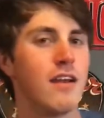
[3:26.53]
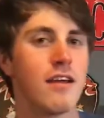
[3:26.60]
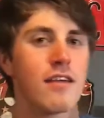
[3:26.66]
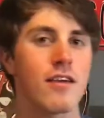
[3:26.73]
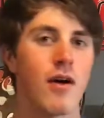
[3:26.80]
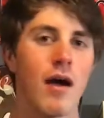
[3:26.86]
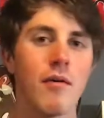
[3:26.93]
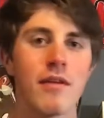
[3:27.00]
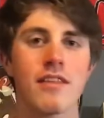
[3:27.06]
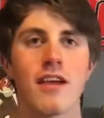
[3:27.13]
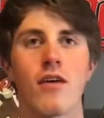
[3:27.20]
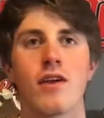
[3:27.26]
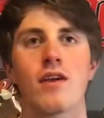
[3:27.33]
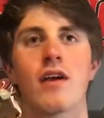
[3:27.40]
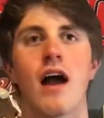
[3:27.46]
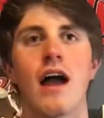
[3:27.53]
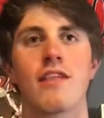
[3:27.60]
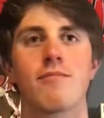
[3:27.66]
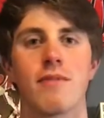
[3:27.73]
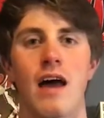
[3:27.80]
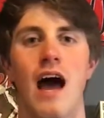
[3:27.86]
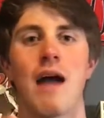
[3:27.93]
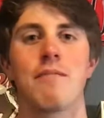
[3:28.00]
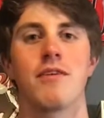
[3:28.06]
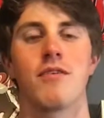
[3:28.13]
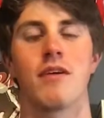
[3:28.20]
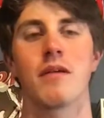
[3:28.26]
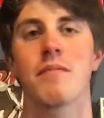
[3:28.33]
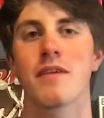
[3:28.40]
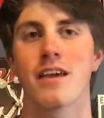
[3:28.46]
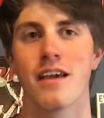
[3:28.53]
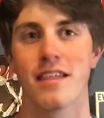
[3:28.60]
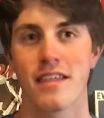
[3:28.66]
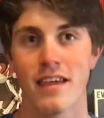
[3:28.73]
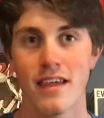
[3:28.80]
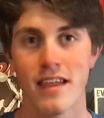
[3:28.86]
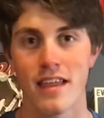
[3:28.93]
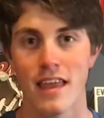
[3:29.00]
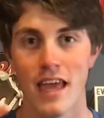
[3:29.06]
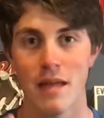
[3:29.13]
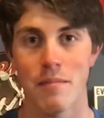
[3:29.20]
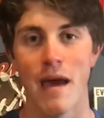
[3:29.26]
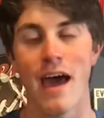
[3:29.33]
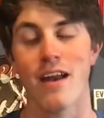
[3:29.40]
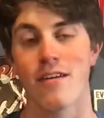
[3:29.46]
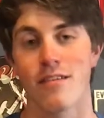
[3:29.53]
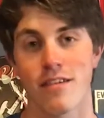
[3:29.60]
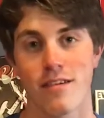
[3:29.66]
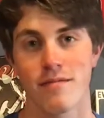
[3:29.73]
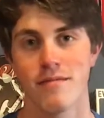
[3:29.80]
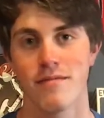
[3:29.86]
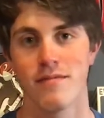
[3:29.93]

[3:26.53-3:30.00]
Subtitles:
So I want to tell you guys what I'm doing because it matters.